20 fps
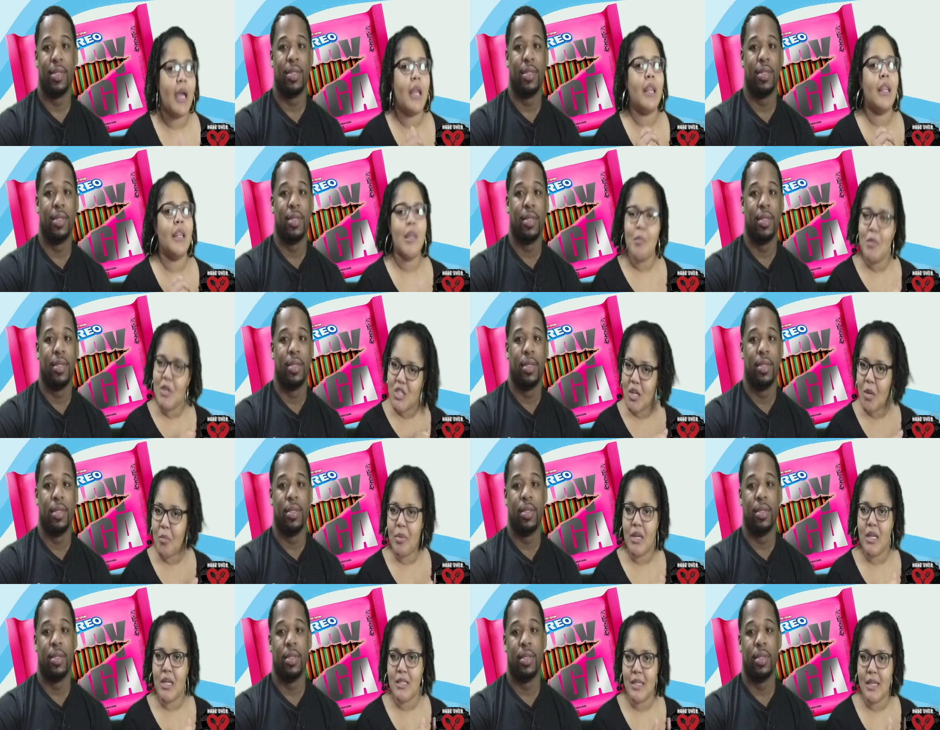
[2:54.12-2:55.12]
Speaker 1: let me
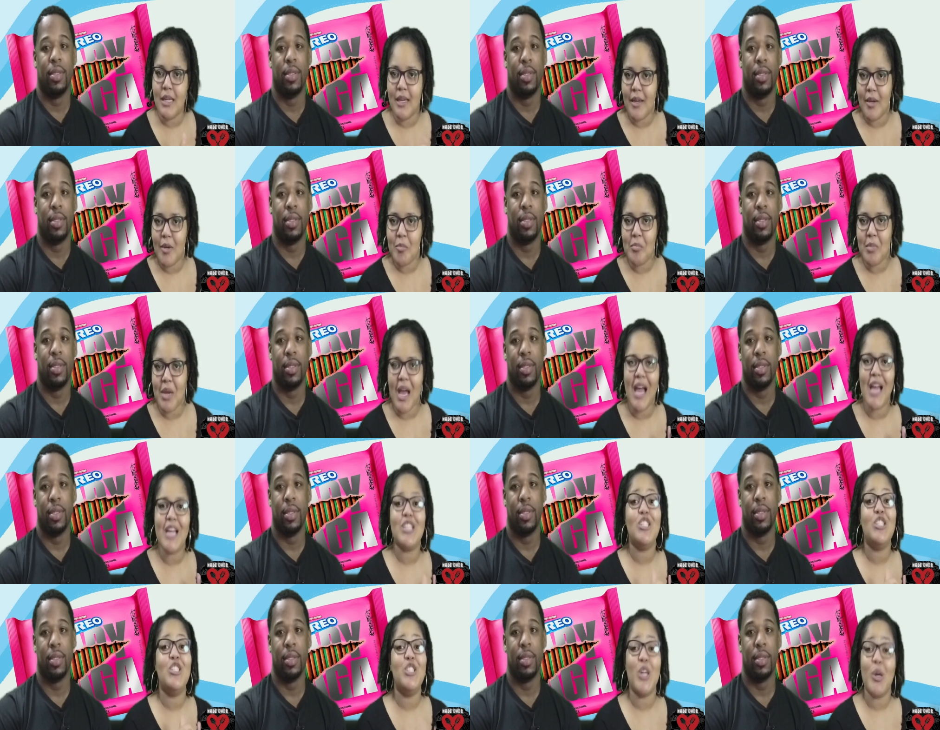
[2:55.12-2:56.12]
jump in his D M.
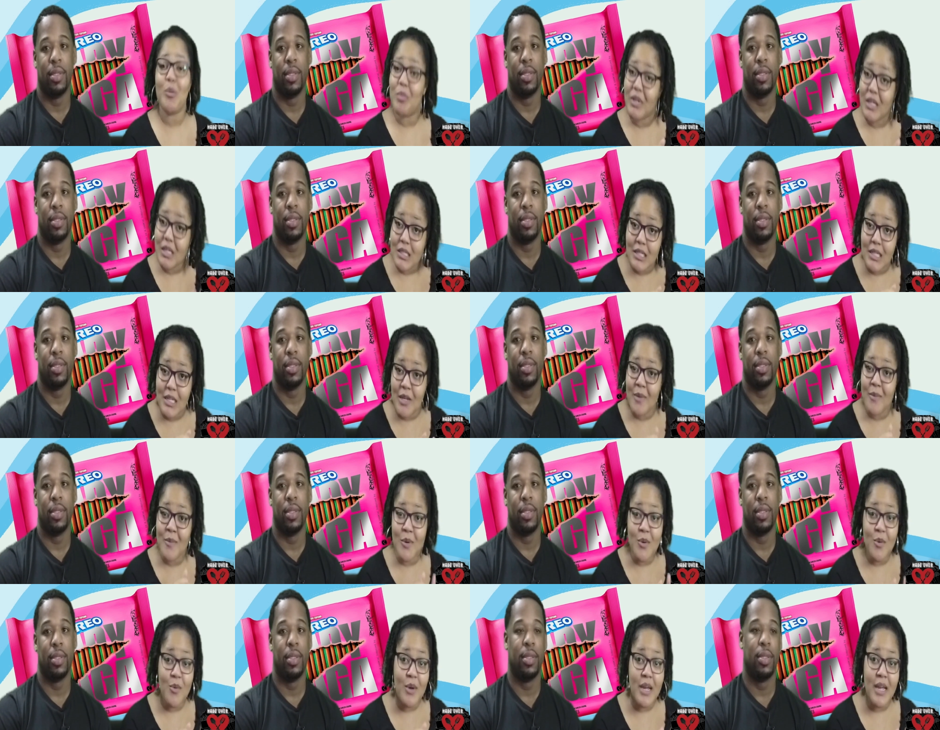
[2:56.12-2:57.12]
Jump in his D M
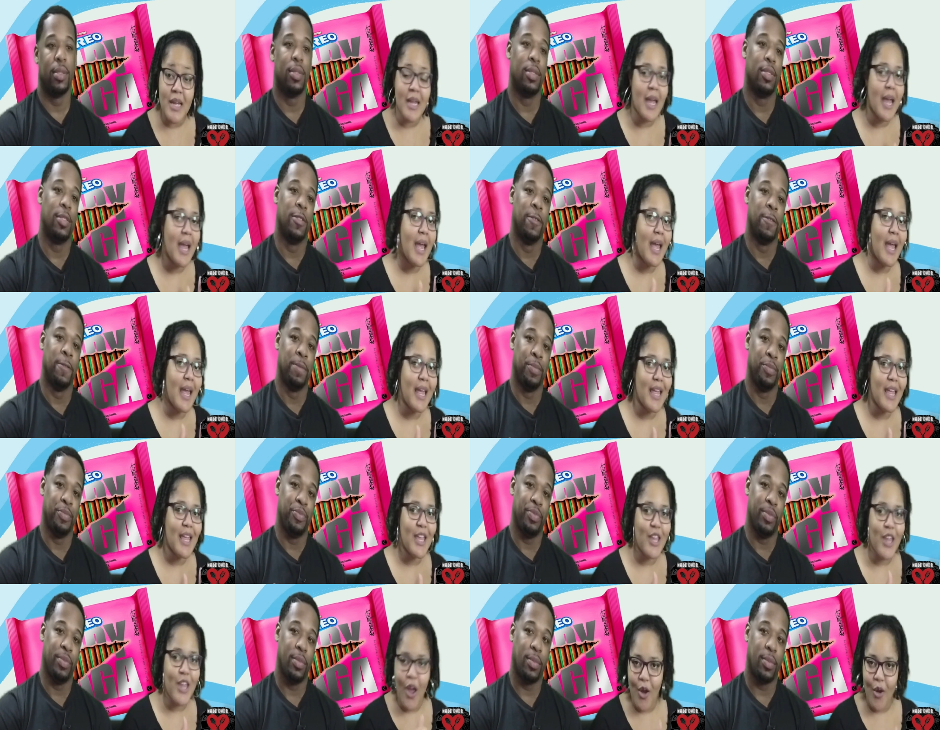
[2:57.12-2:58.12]
real quick.
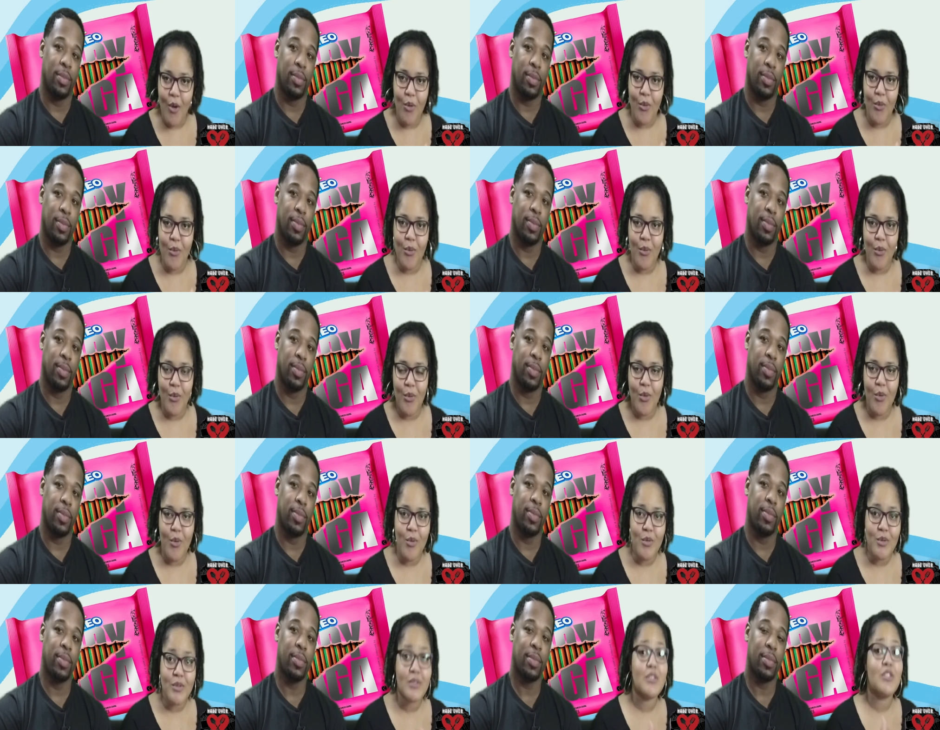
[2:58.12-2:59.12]
Yo,
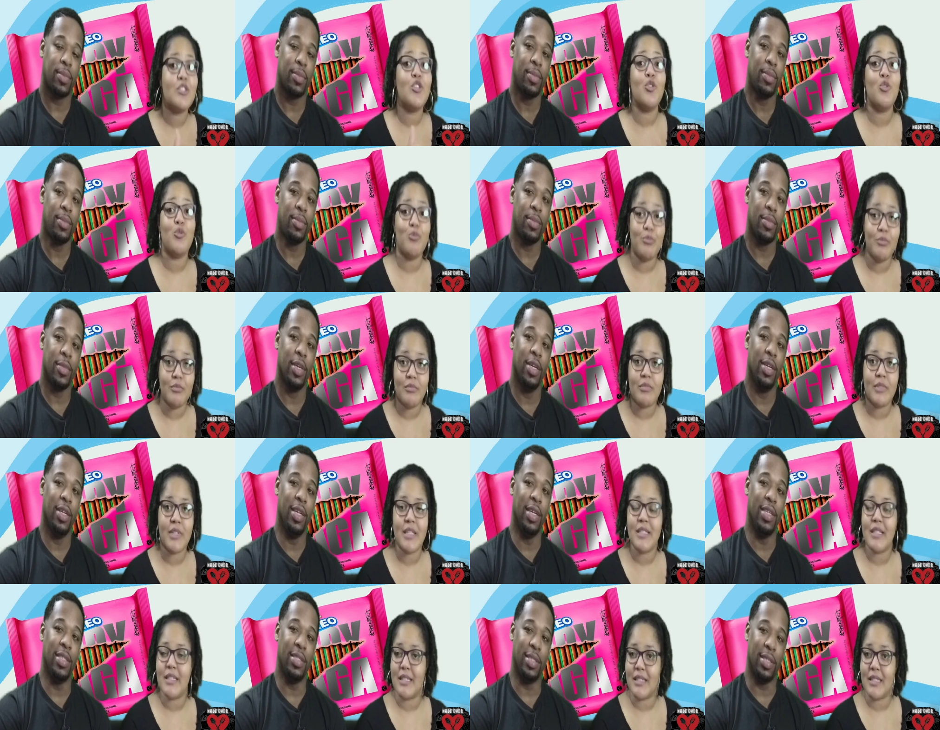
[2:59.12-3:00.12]
Sue.
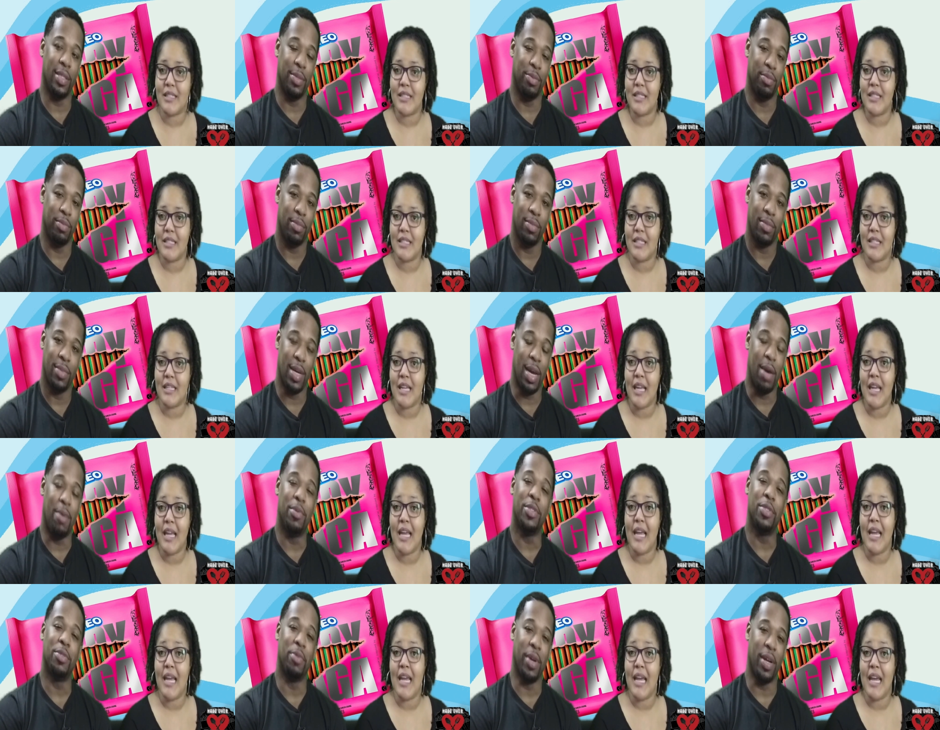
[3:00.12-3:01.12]
Speaker 2: Listen, I
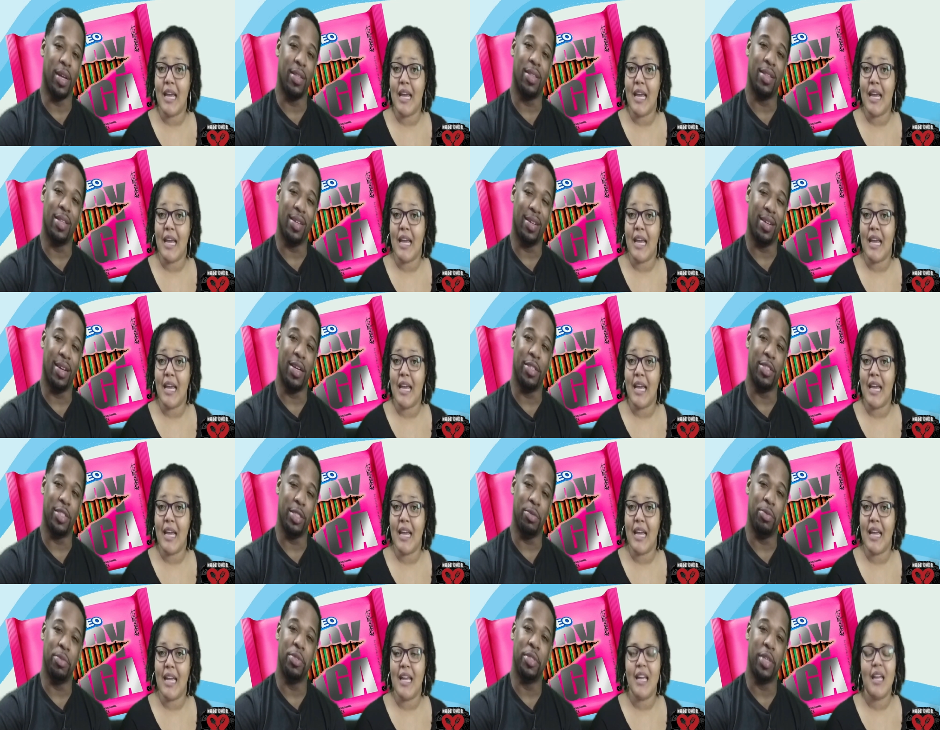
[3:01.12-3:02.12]
was right there as
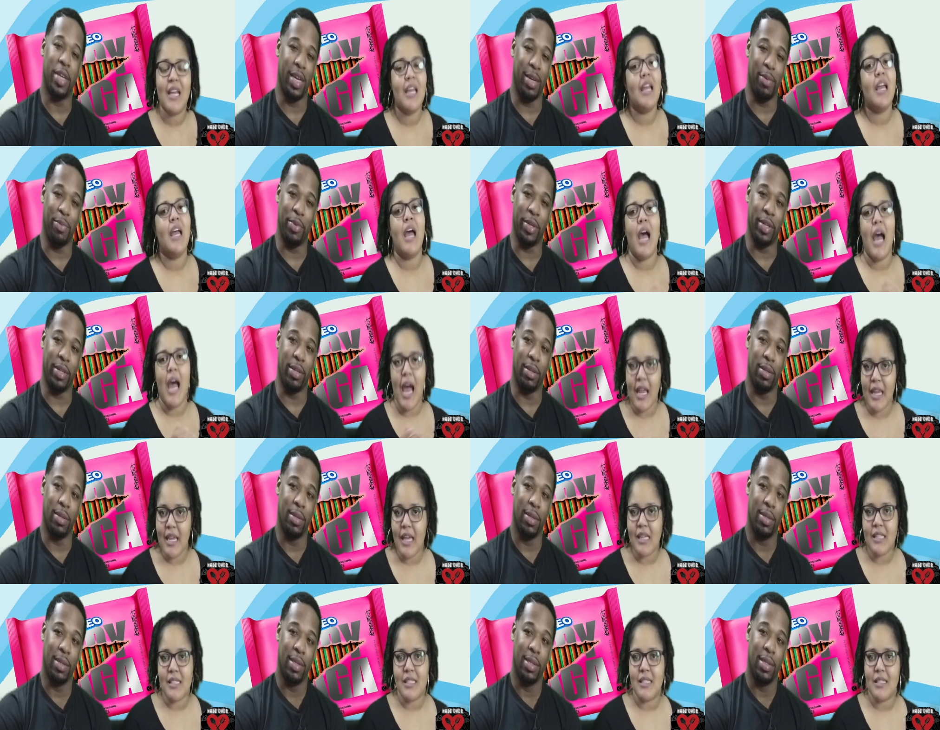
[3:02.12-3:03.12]
she was typing.
Speaker 1: Uh,
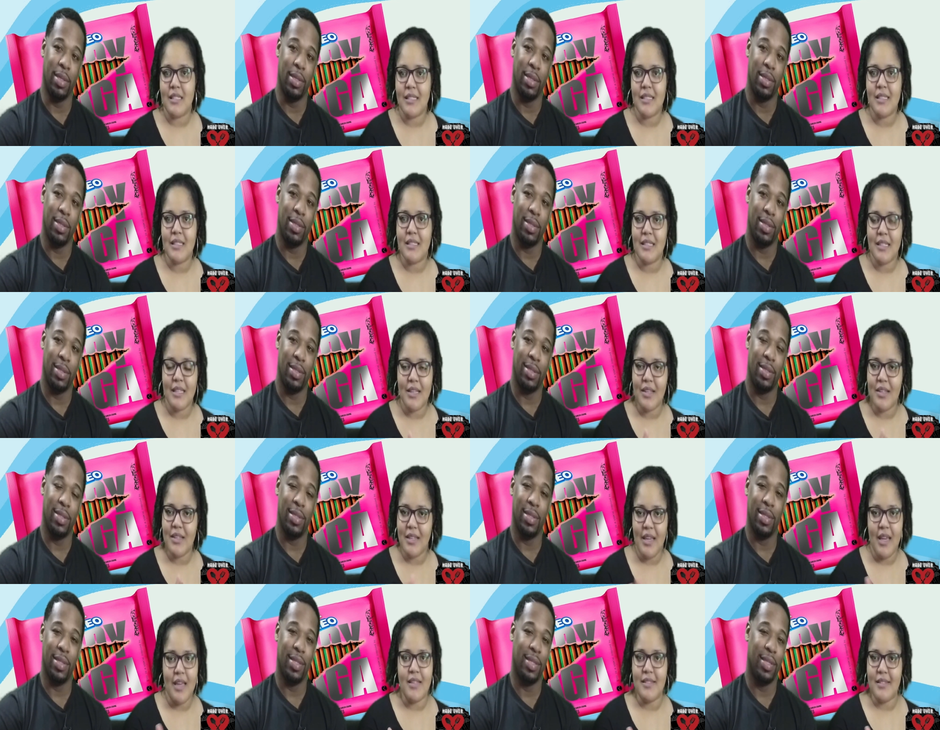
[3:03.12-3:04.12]
yes,
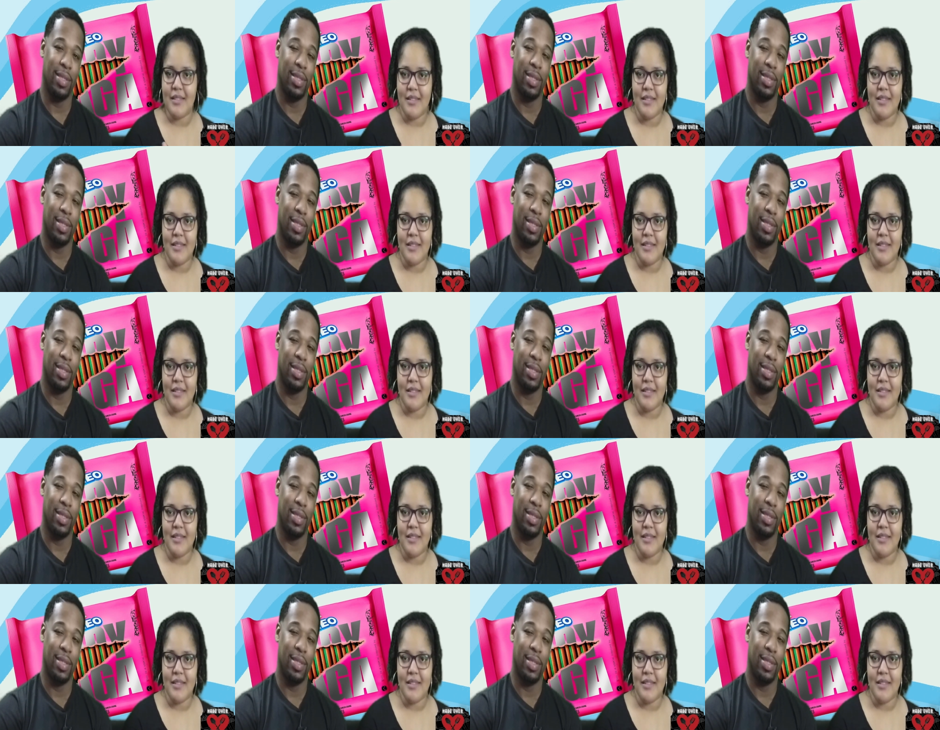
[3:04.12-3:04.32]
yes.